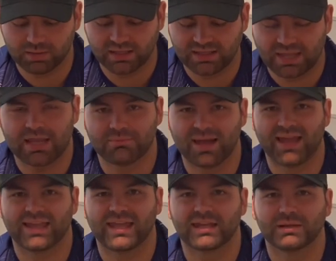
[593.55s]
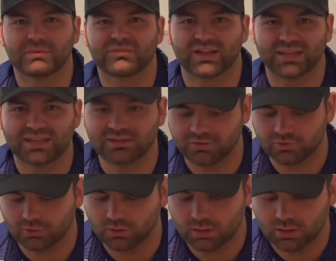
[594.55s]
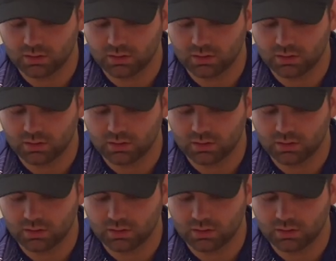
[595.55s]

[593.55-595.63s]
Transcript: but I can backhand them if I need to.